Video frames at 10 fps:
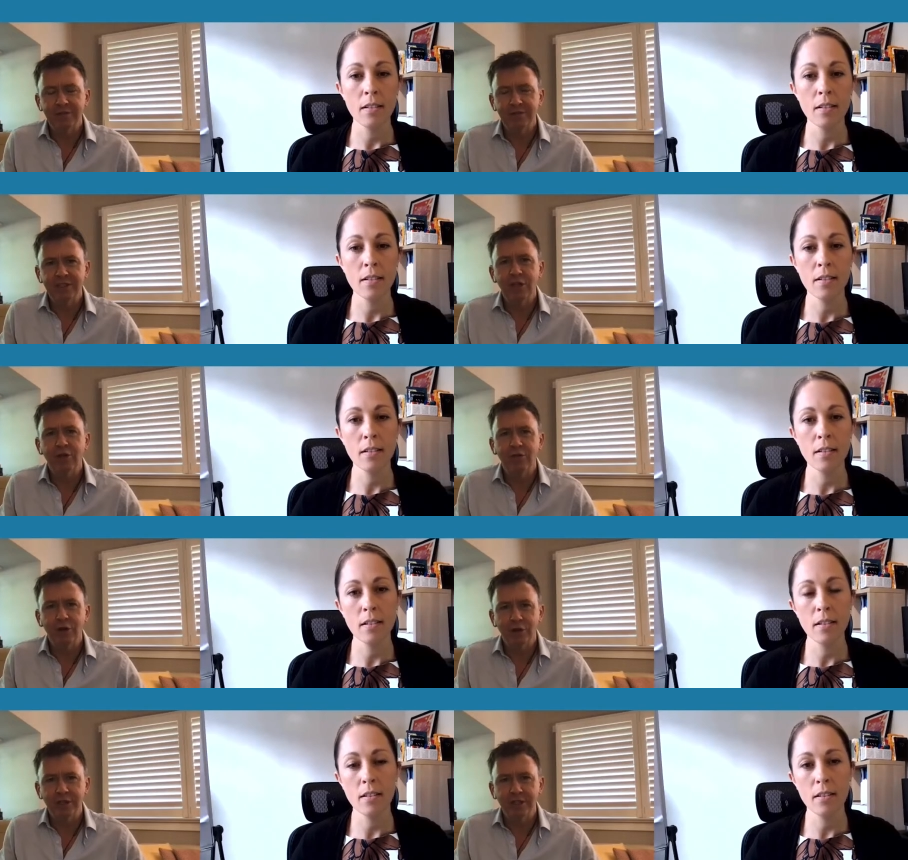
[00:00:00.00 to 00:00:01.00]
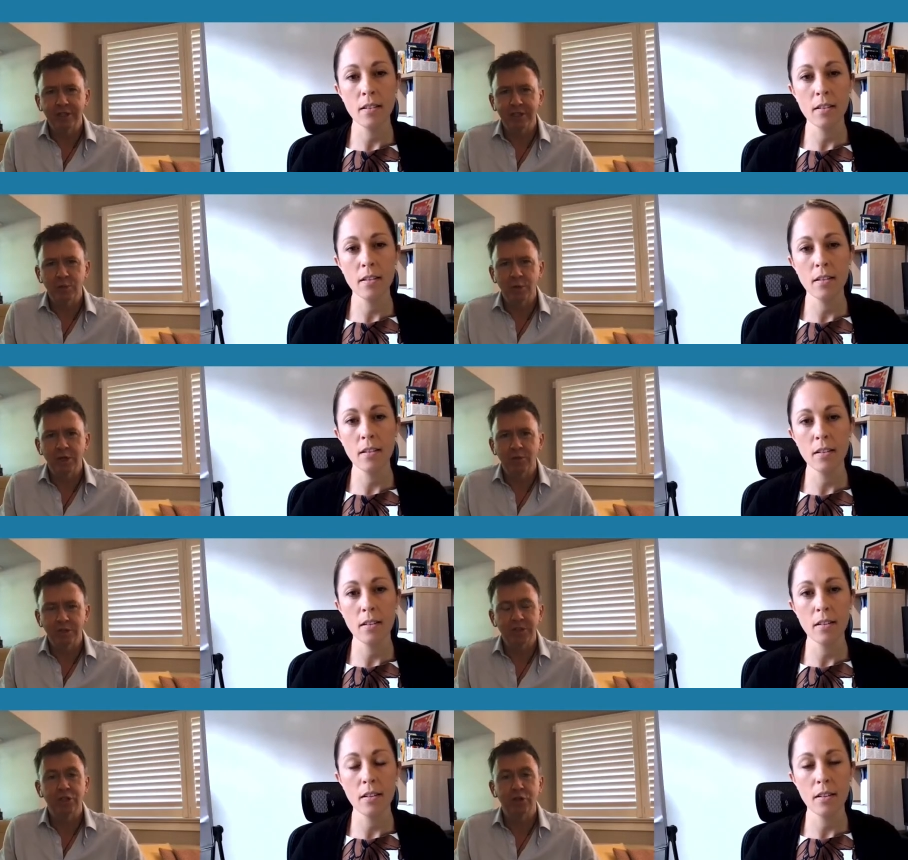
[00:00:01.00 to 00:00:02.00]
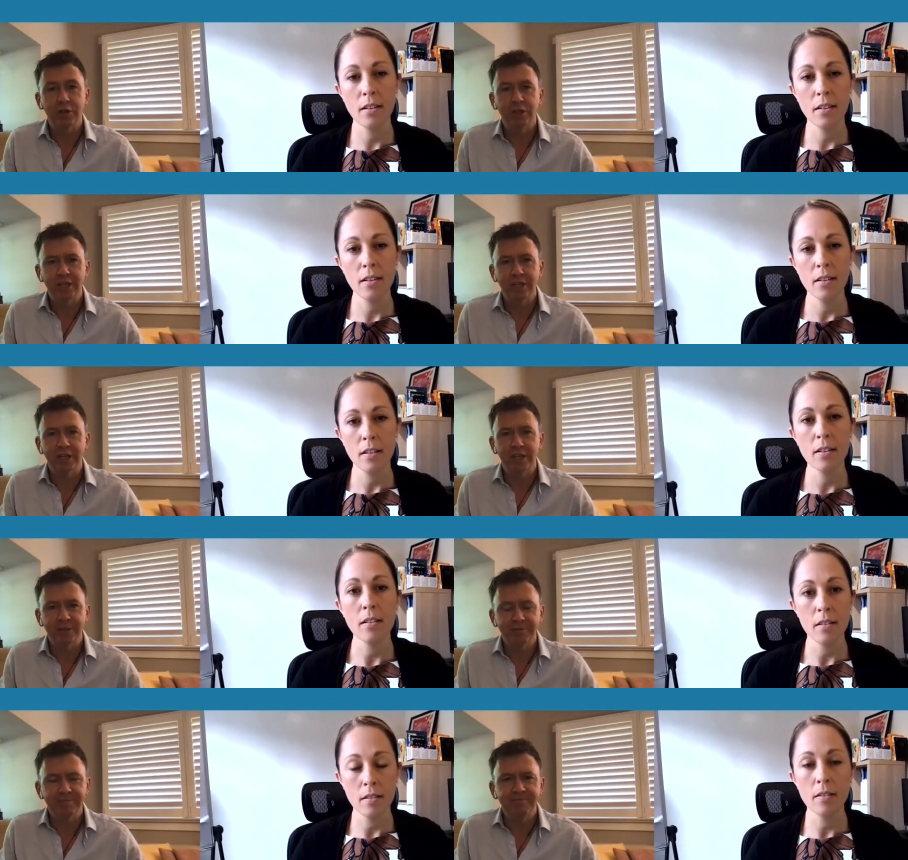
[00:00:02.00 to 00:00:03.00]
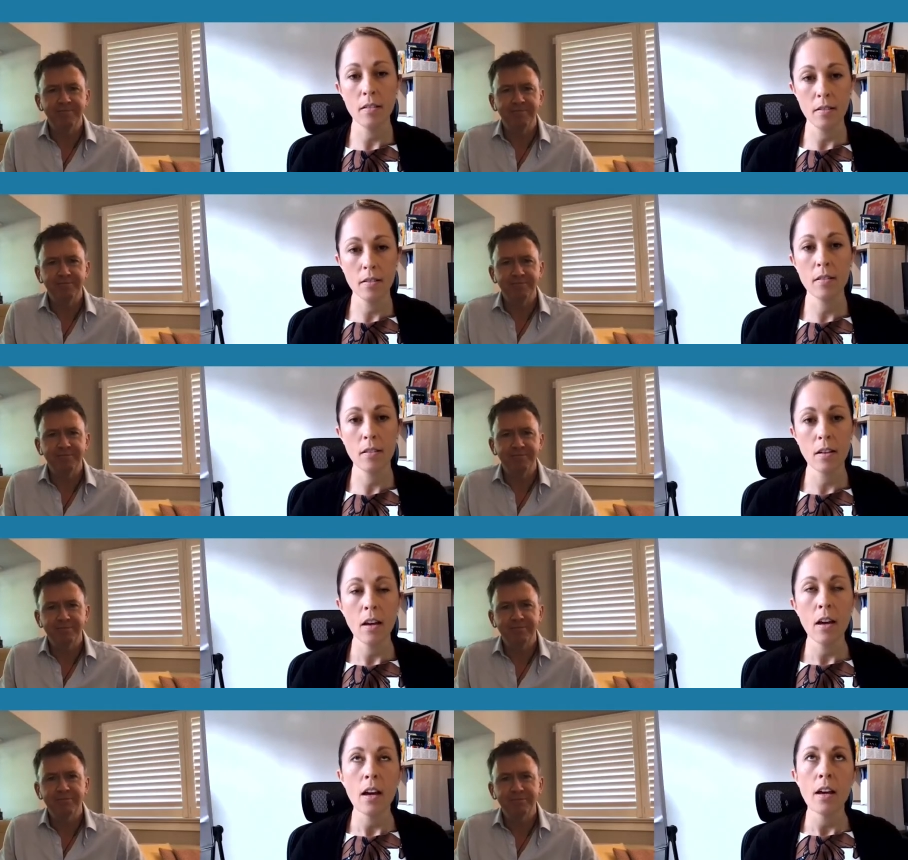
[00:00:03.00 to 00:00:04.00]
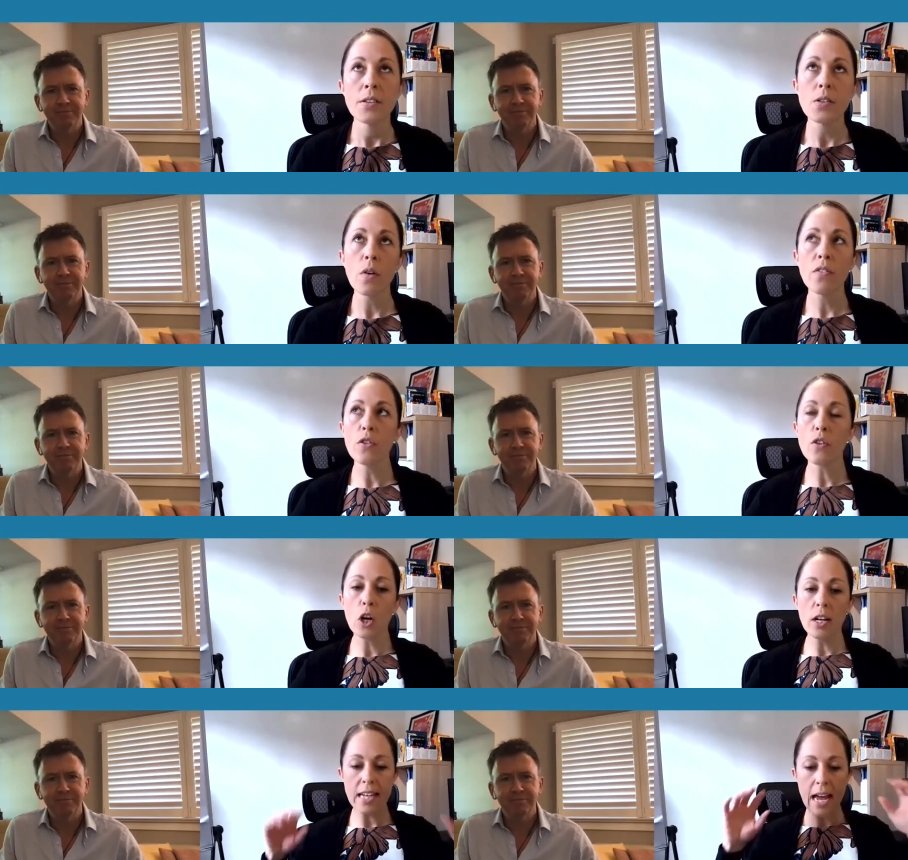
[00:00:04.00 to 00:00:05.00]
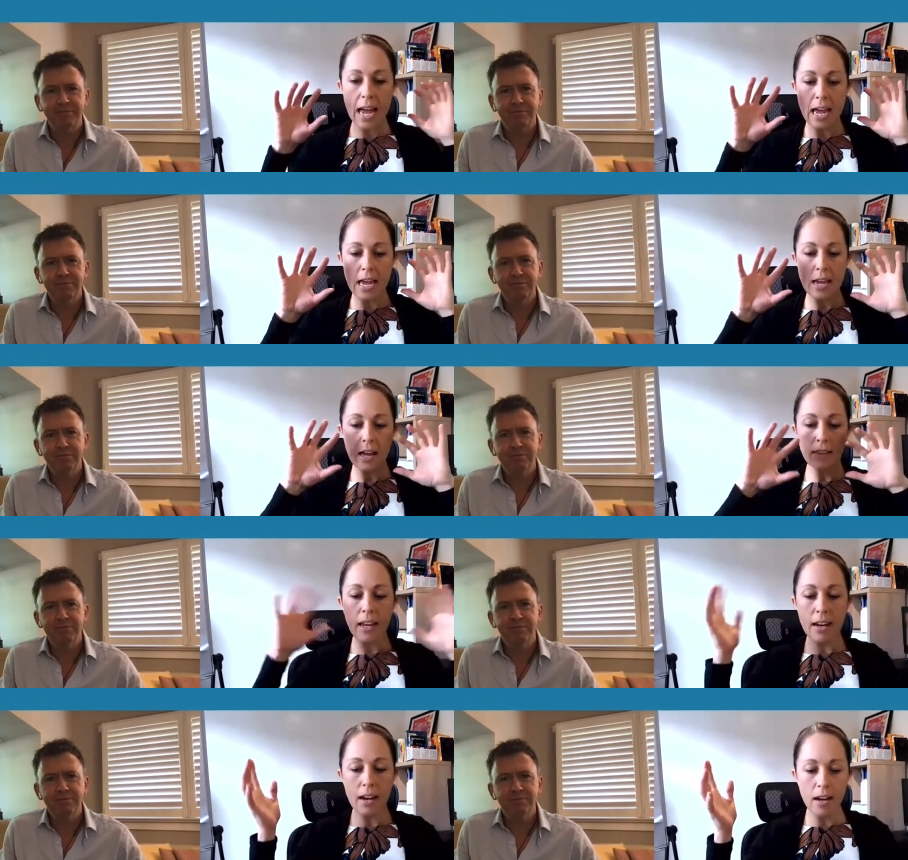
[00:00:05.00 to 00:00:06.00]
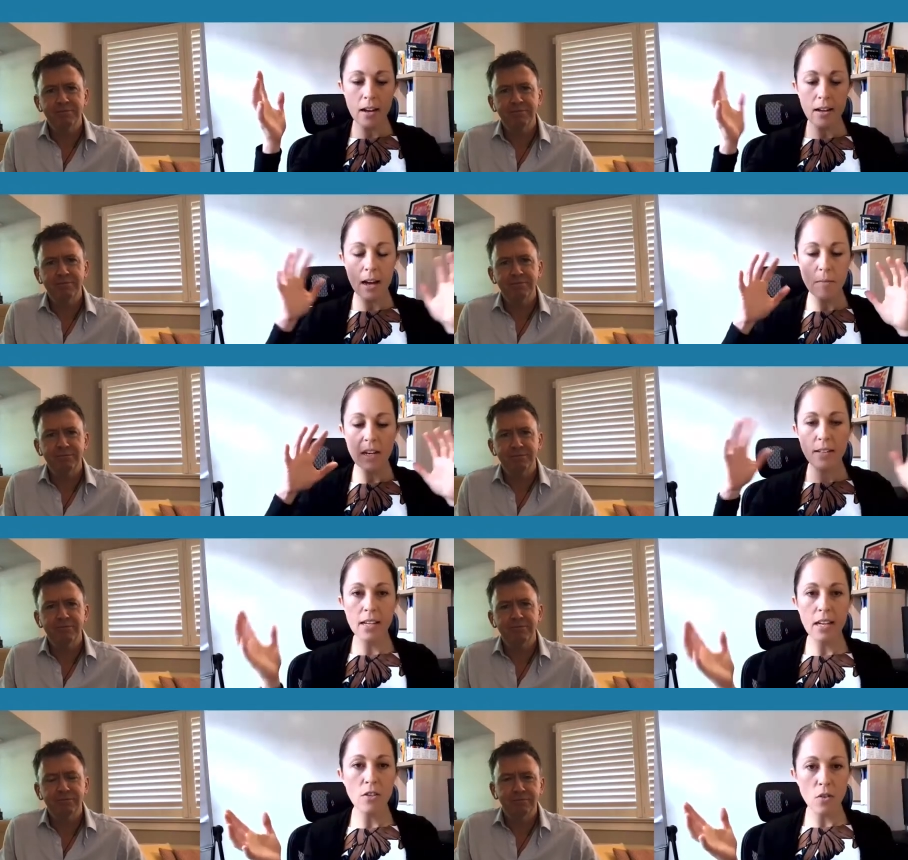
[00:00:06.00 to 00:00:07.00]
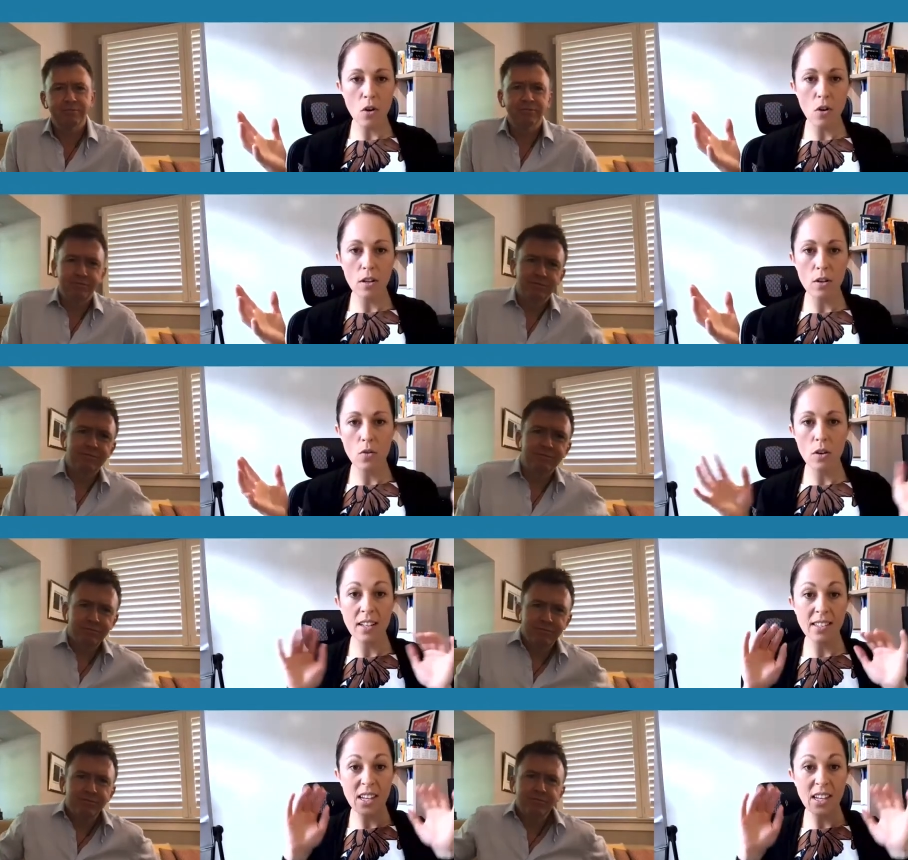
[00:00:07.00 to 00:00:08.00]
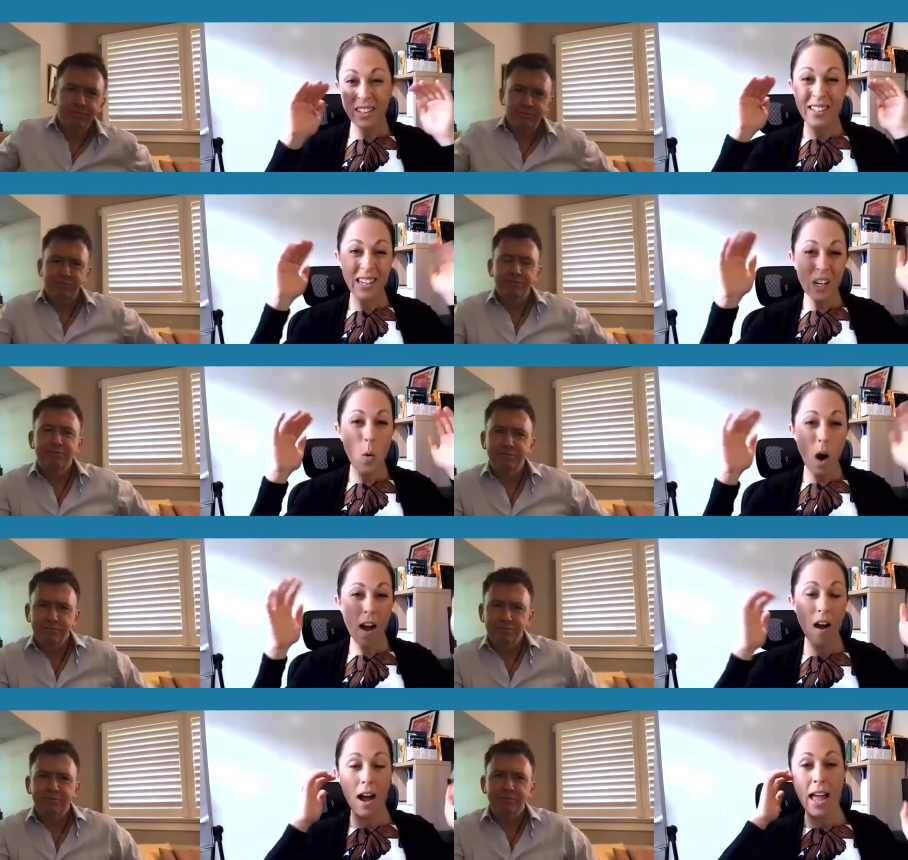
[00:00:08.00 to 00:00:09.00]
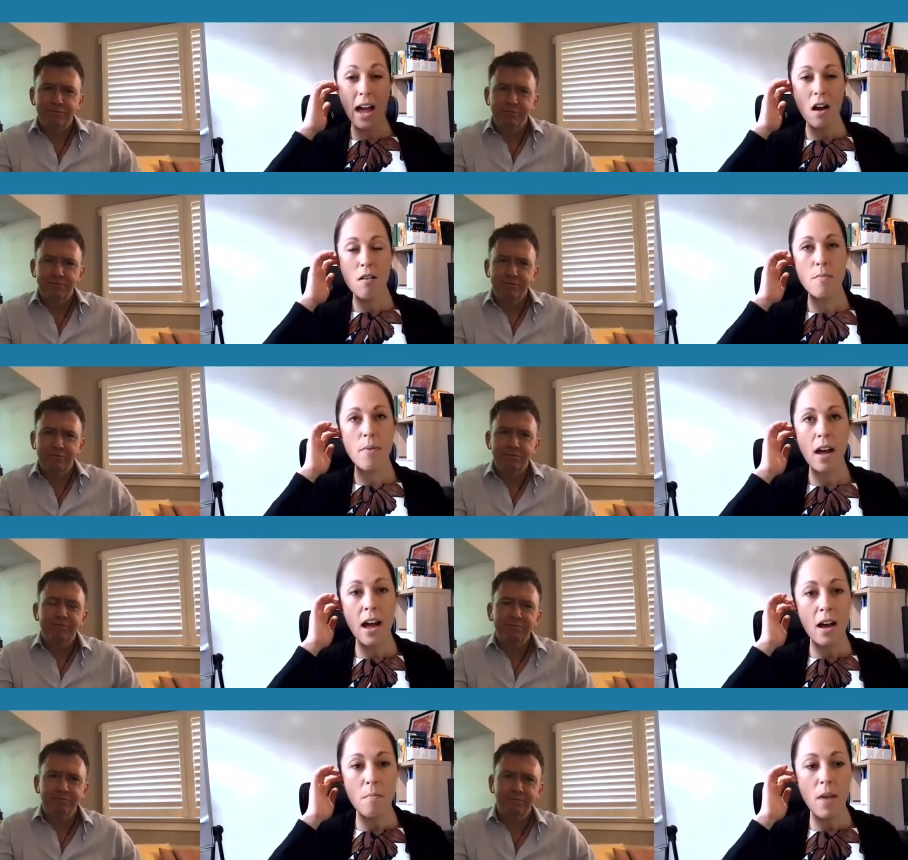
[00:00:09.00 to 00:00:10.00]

Speaker 1: less sort of self oriented as well, which is a good thing.
Speaker 2: So, if you've got a, a leader um, in a senior role in an organization that's sitting quite high up, um,